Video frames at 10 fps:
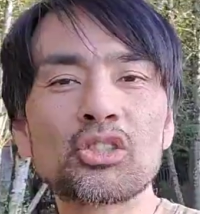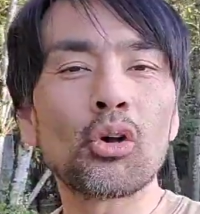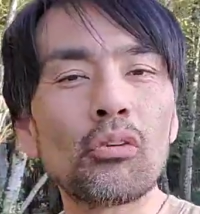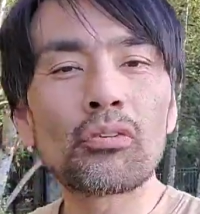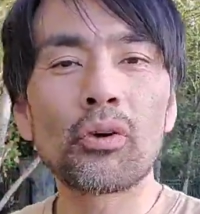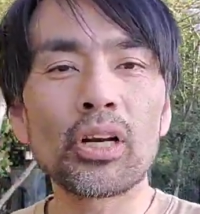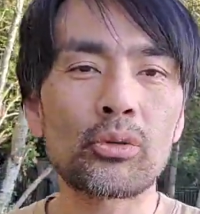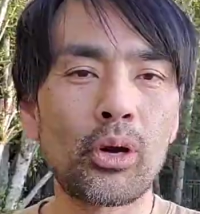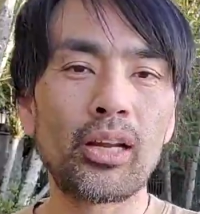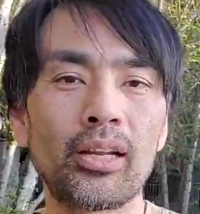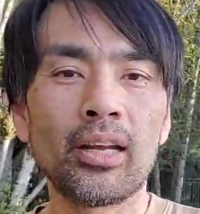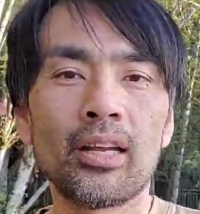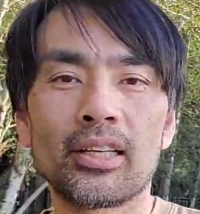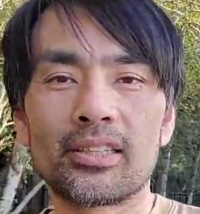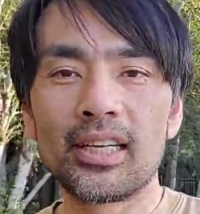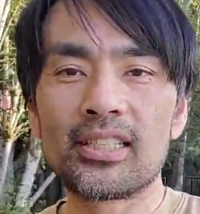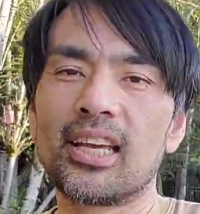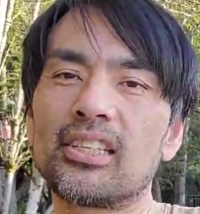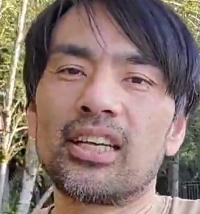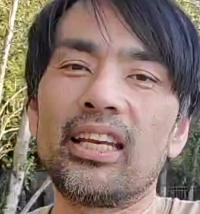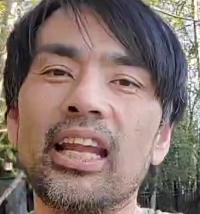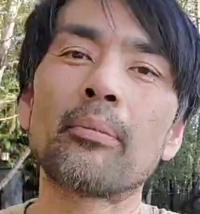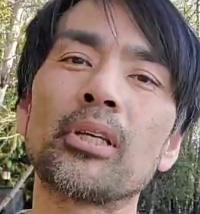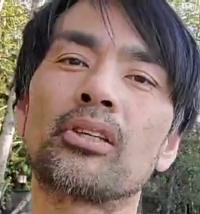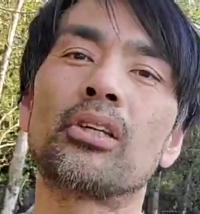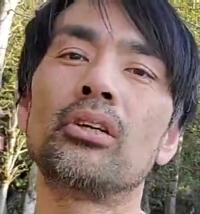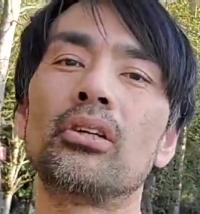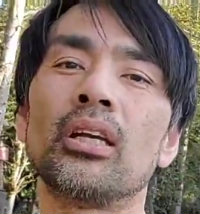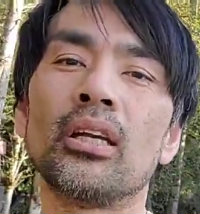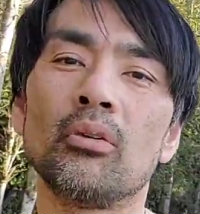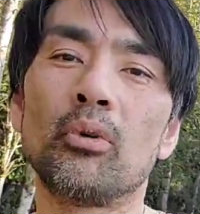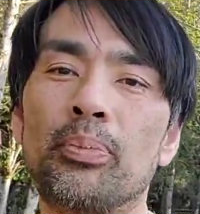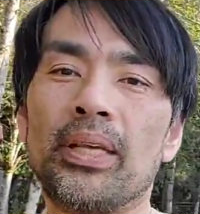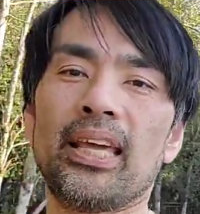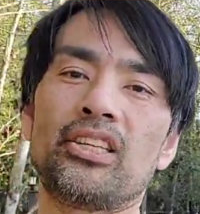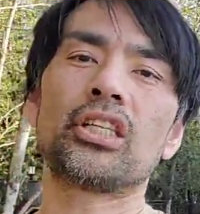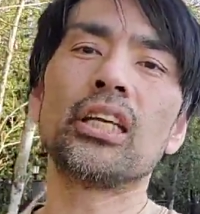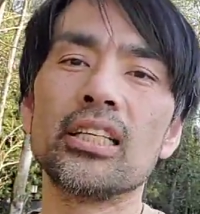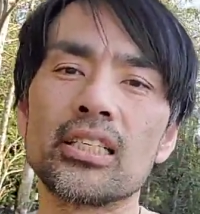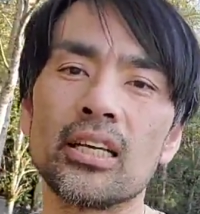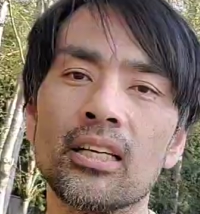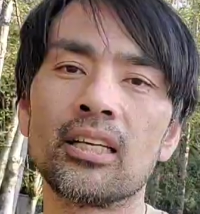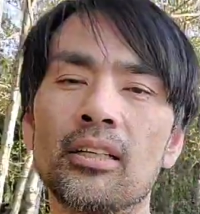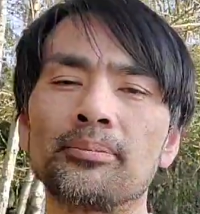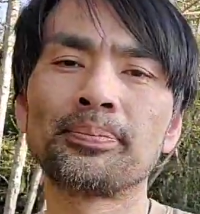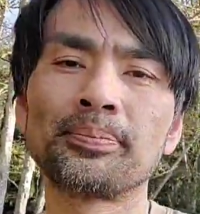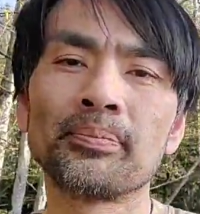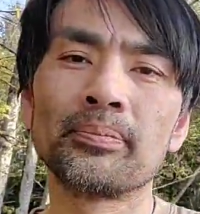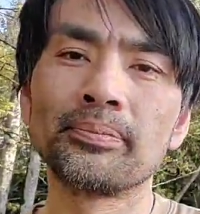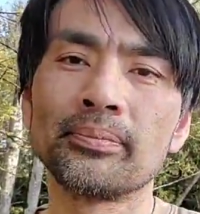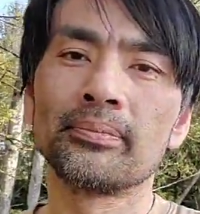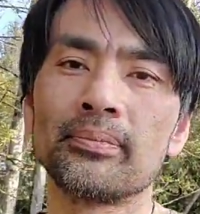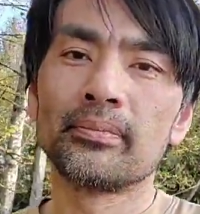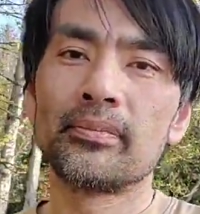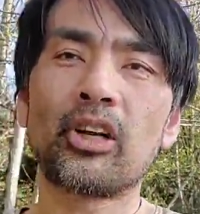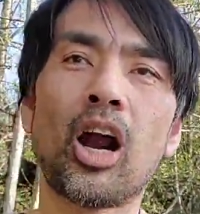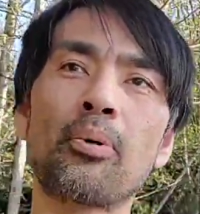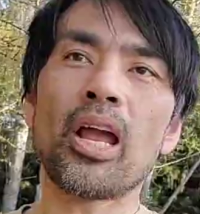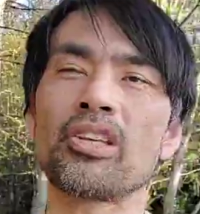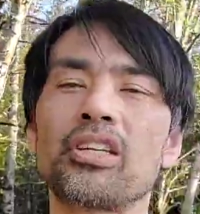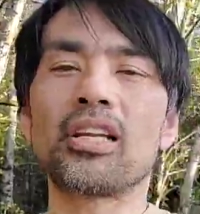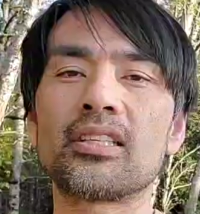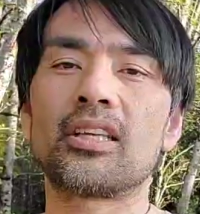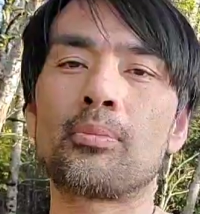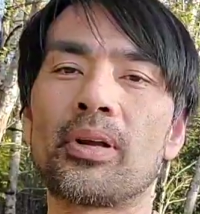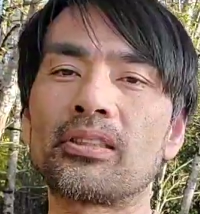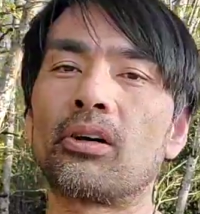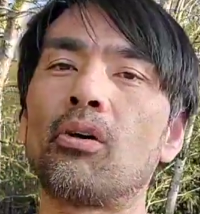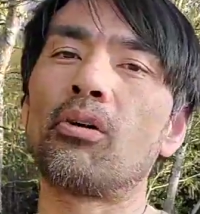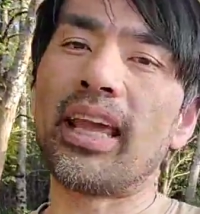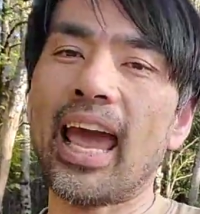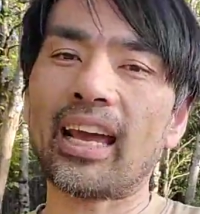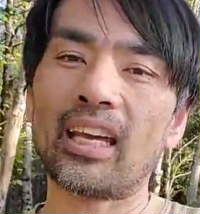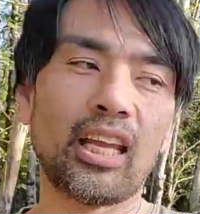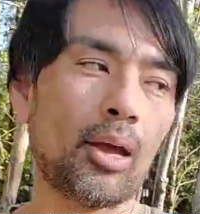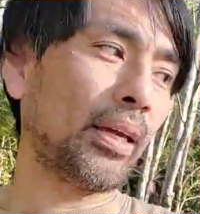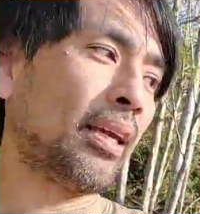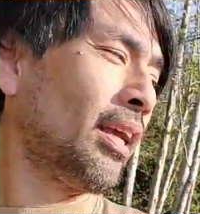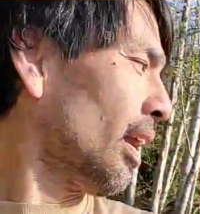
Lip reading: so frustrating to see such ineptitude with PhDs. The comprehension isn't there because they're only academic.